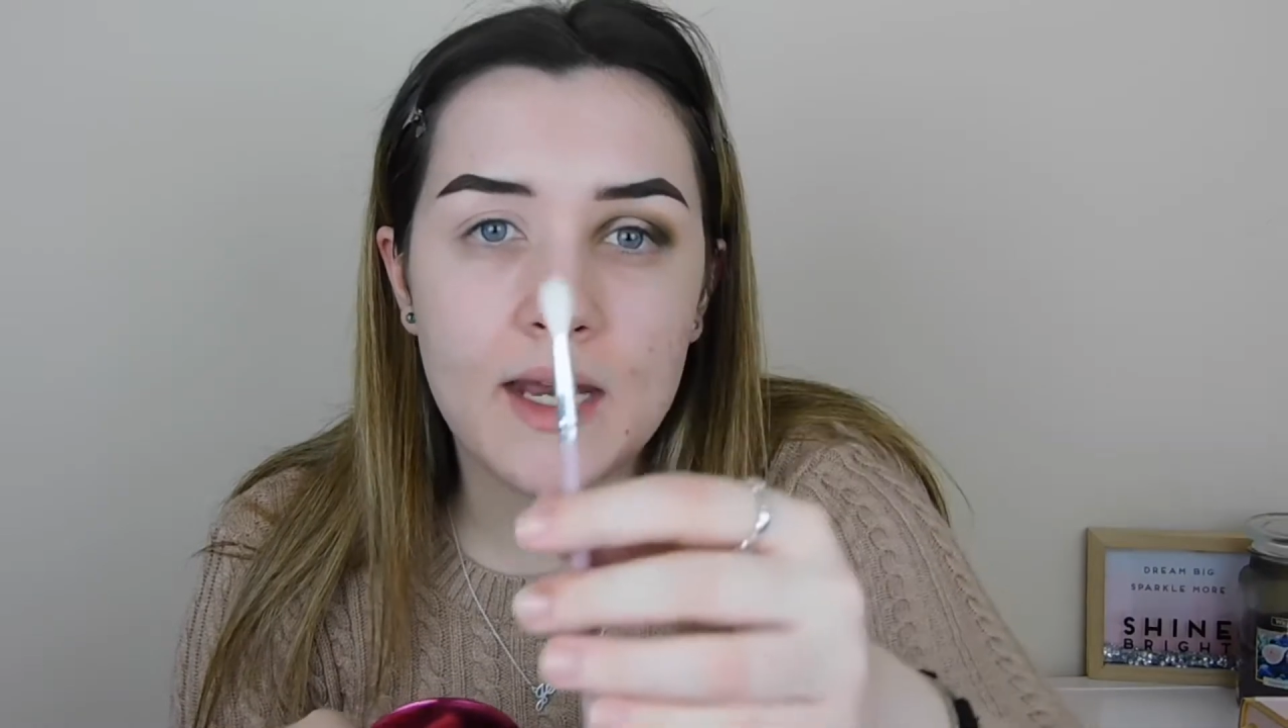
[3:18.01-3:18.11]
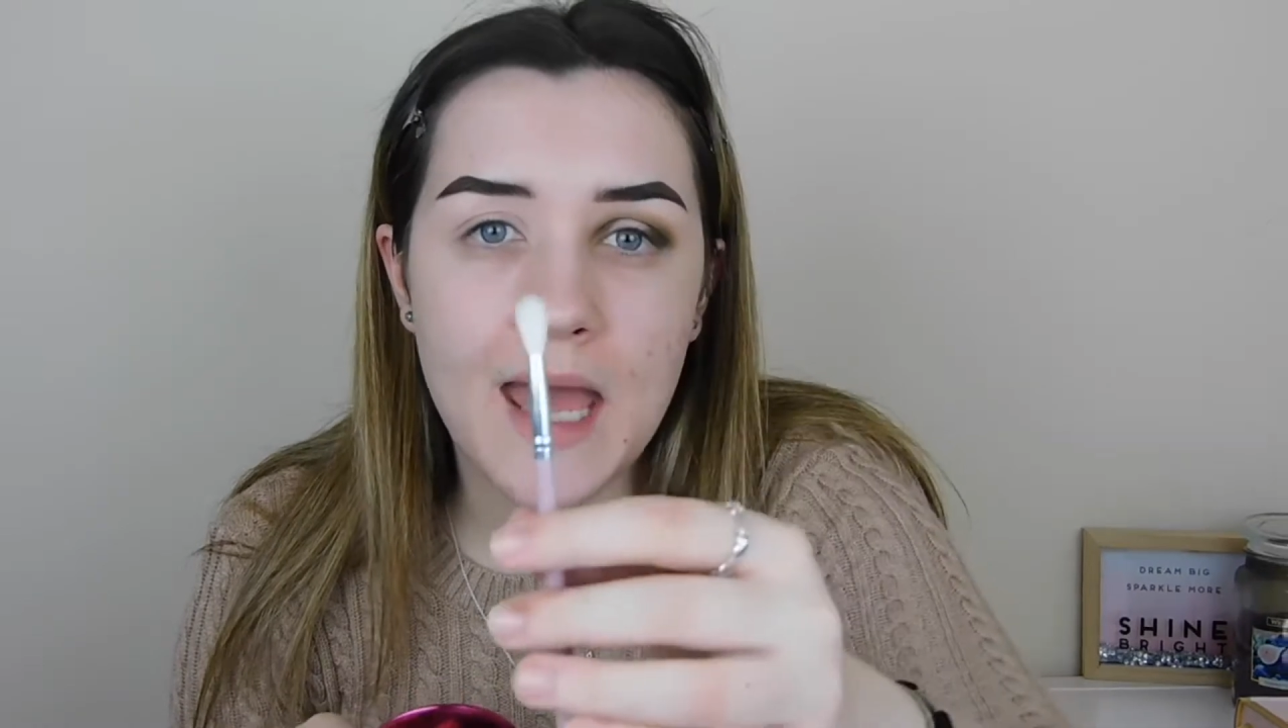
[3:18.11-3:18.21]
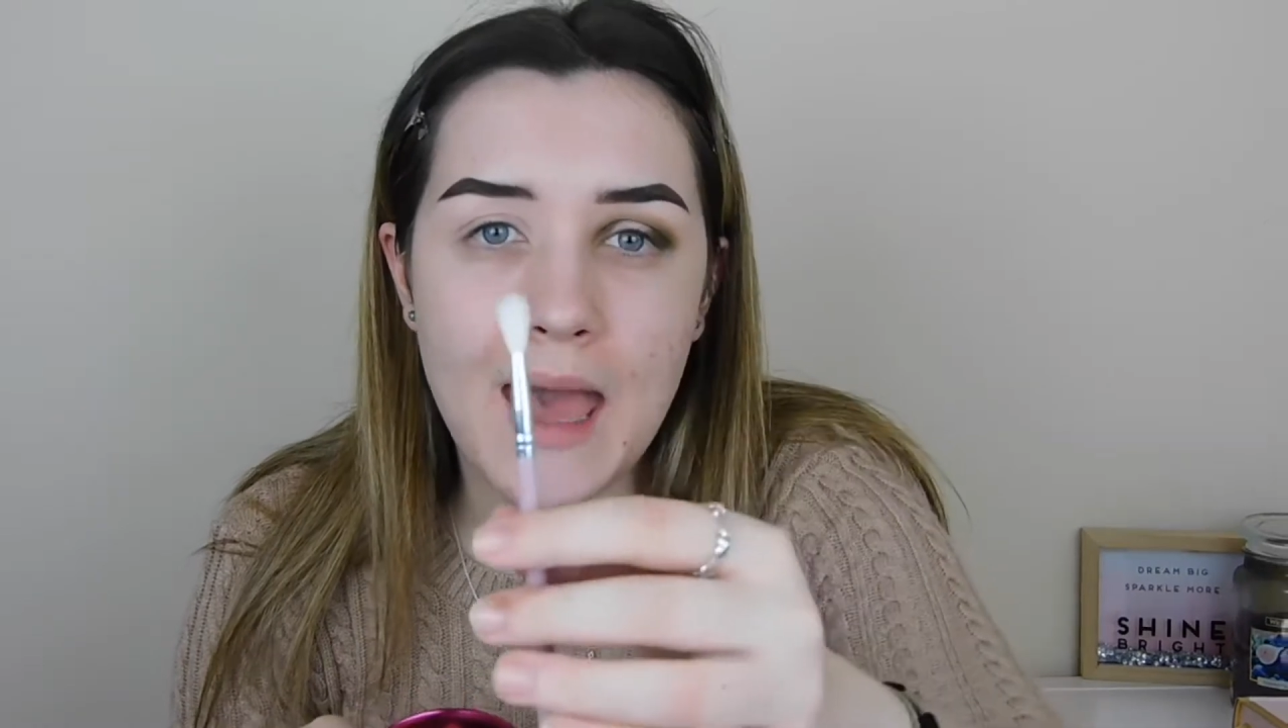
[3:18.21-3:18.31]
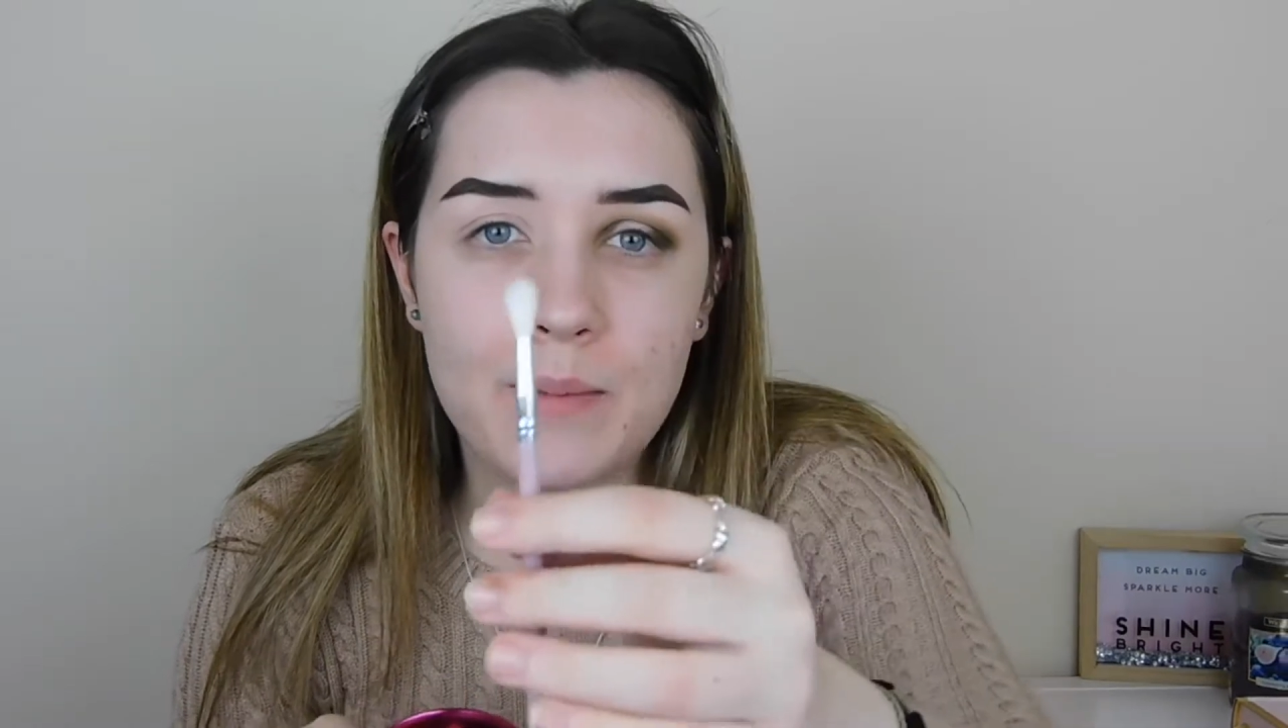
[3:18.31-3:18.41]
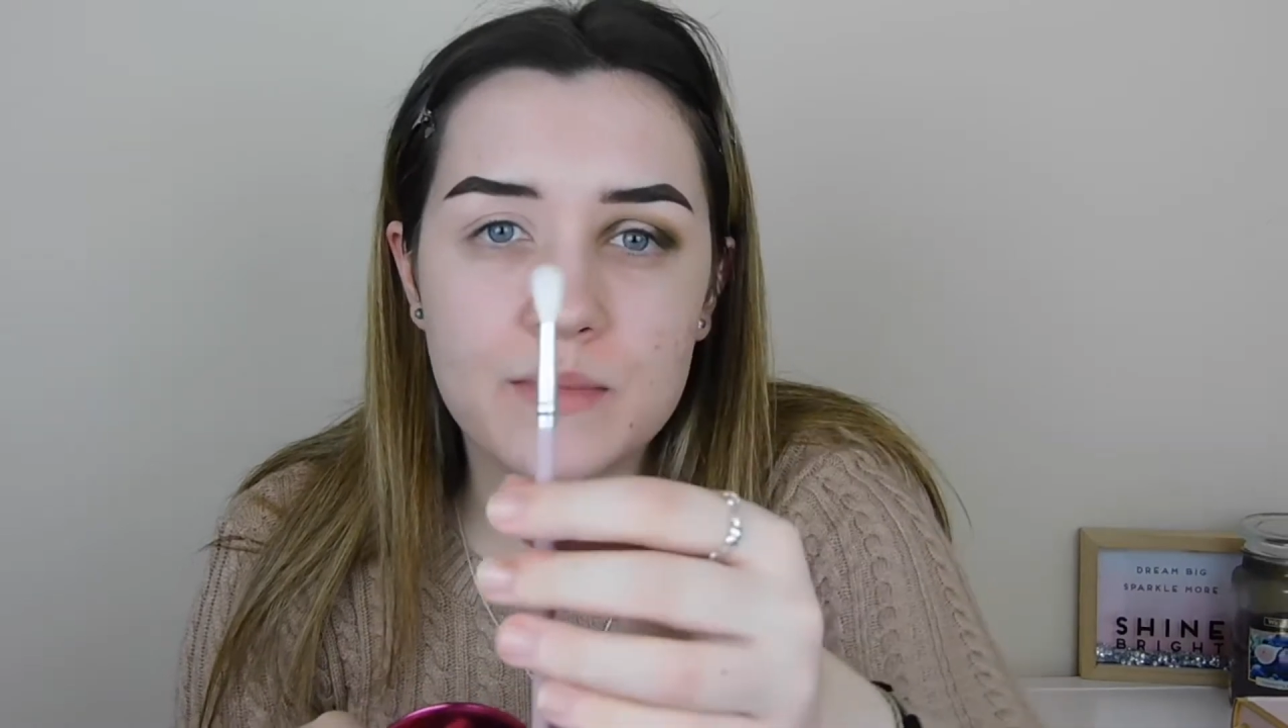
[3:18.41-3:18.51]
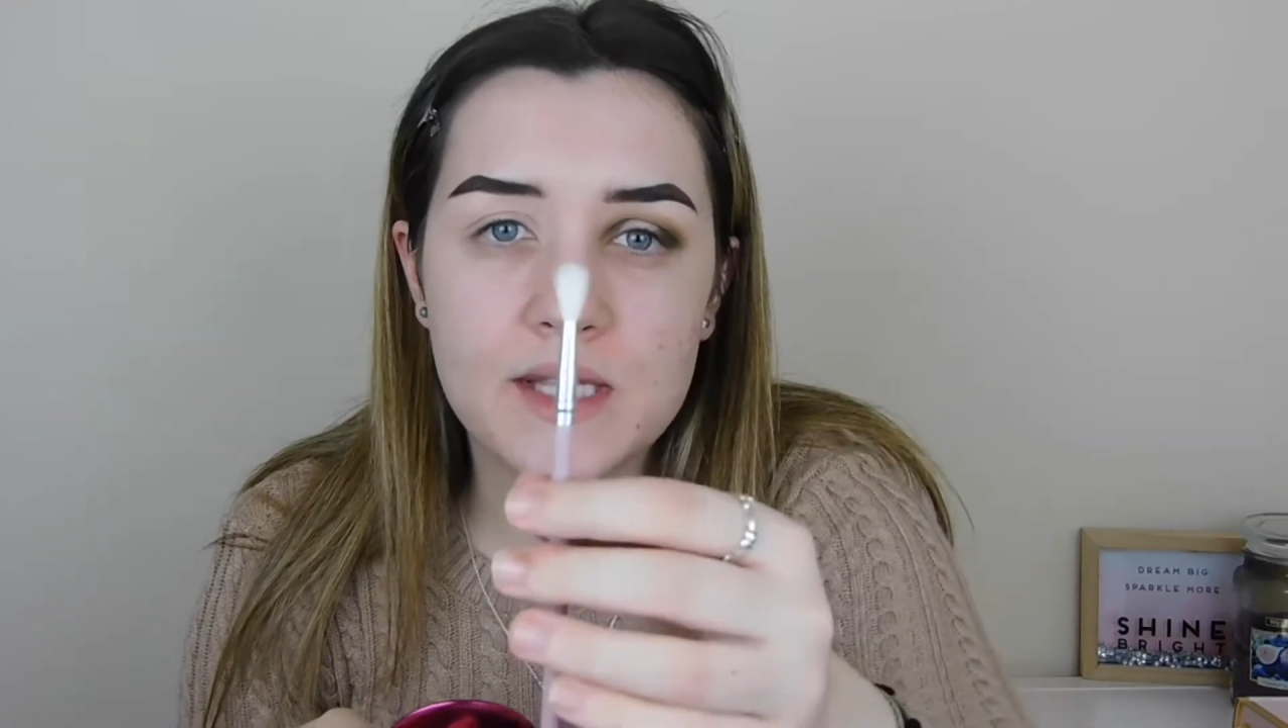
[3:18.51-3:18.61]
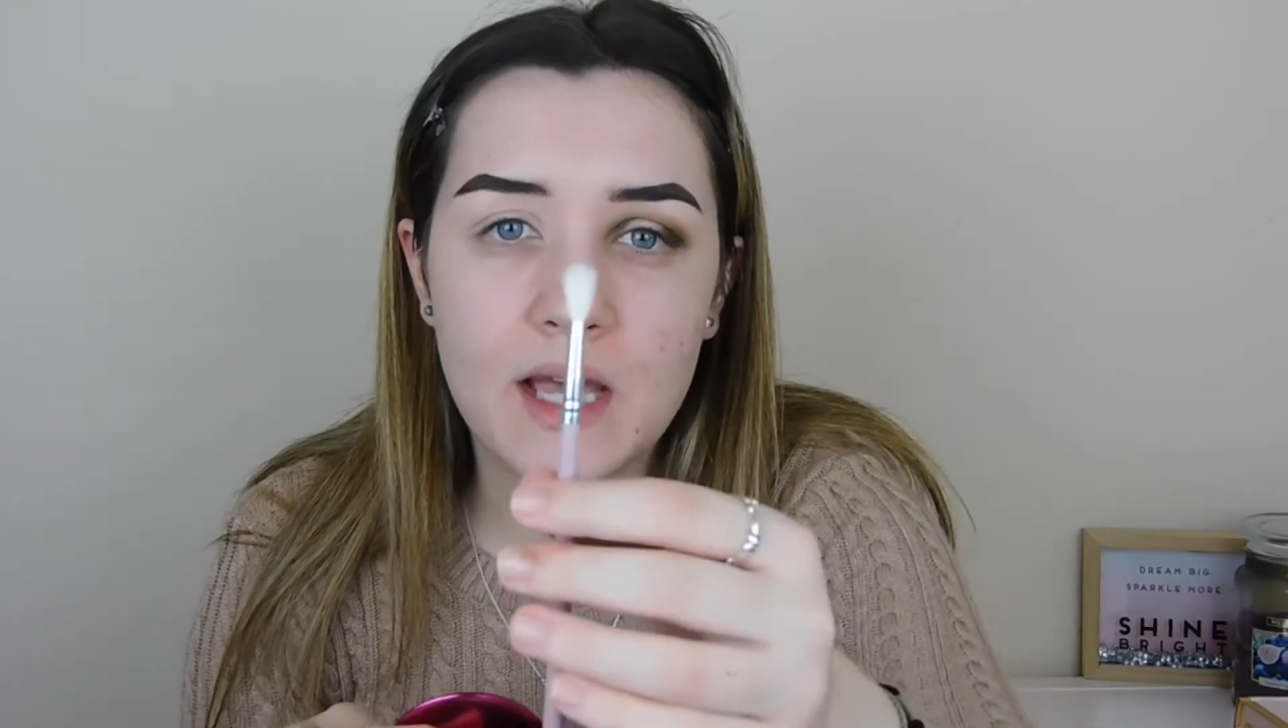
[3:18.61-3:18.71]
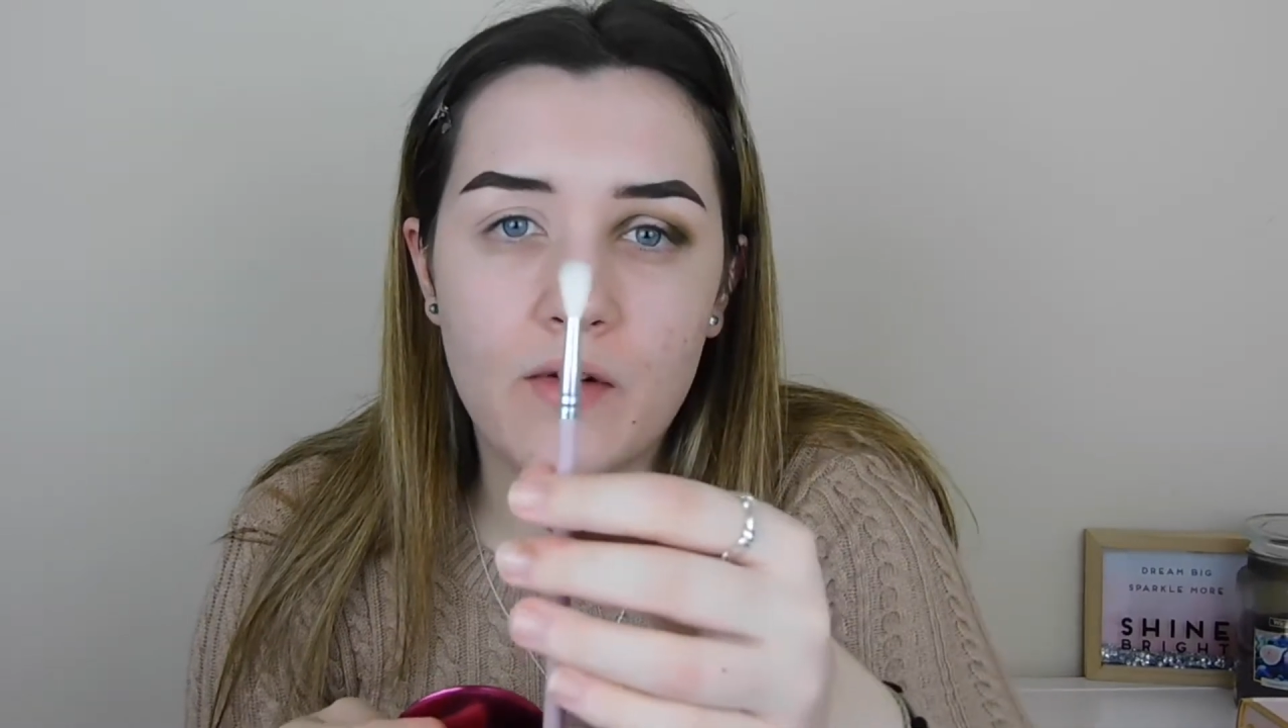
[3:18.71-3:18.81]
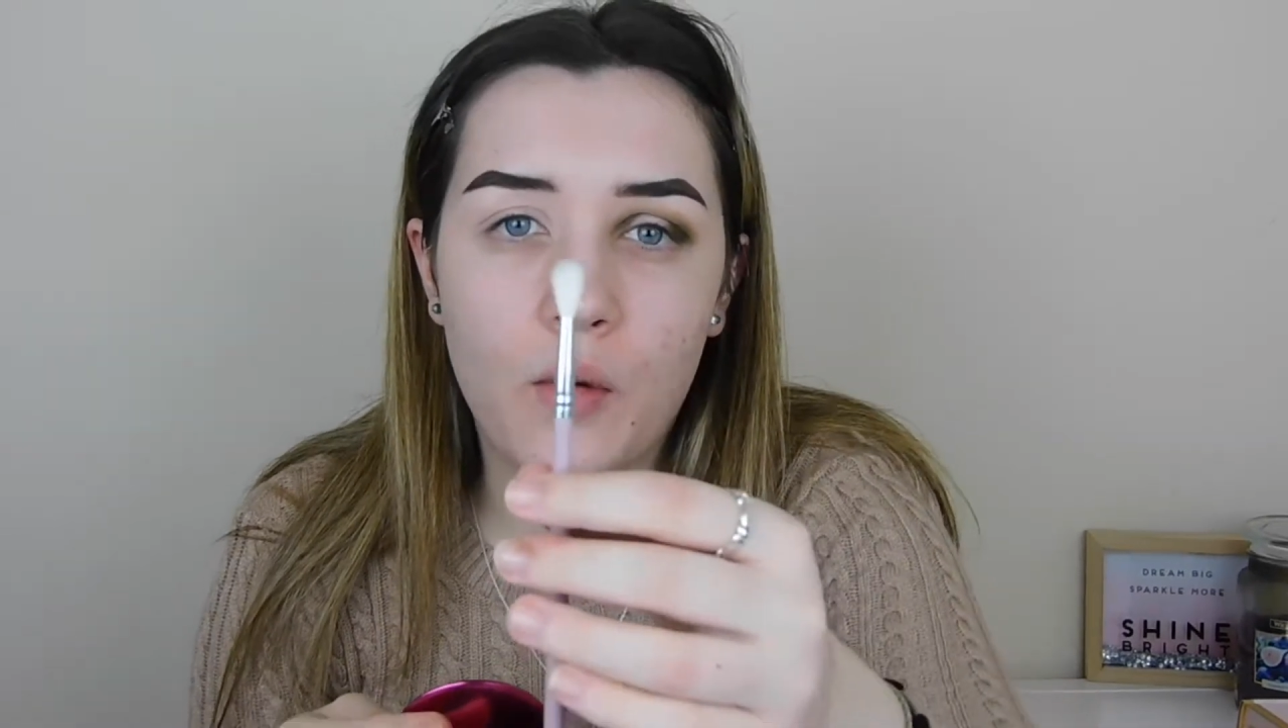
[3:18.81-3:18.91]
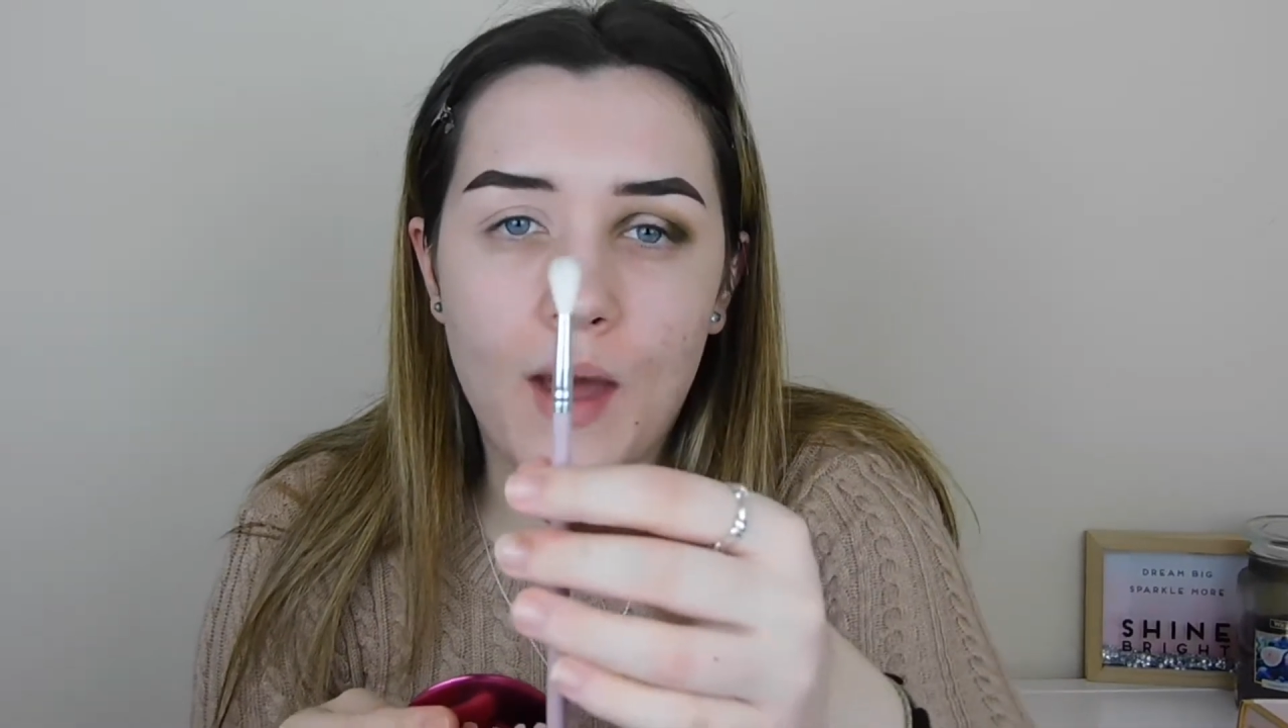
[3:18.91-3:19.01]

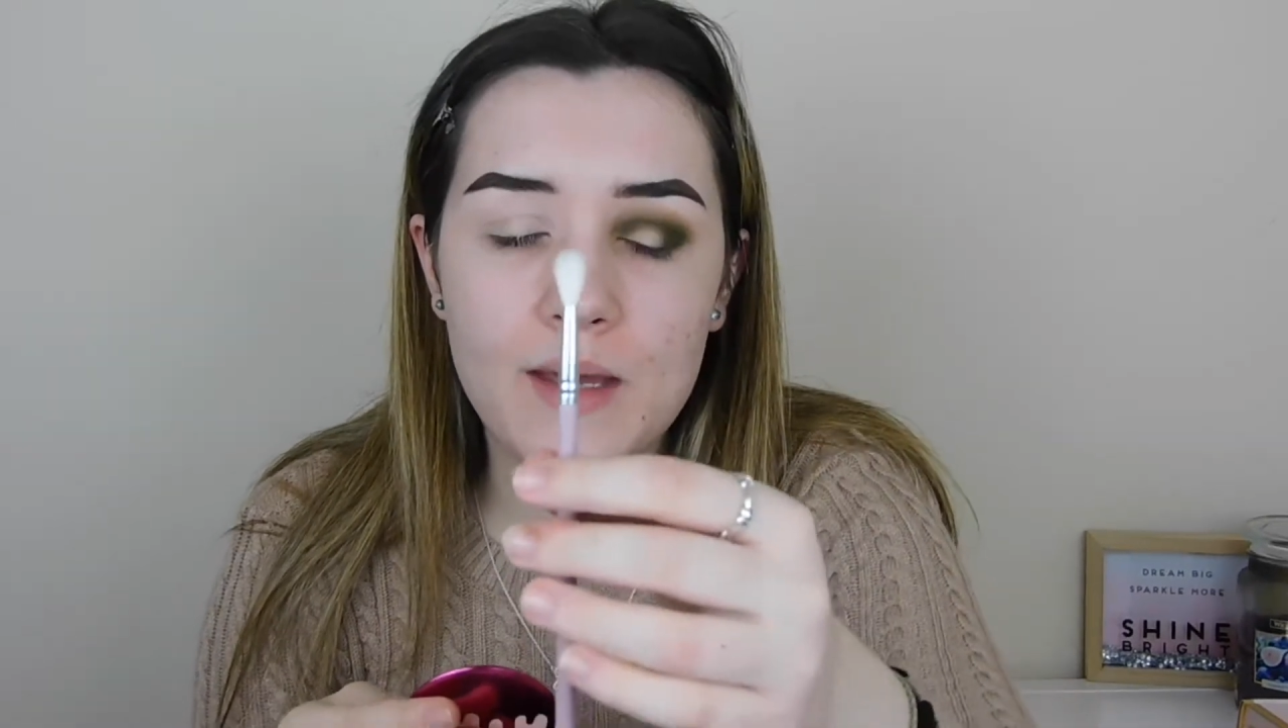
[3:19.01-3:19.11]
M08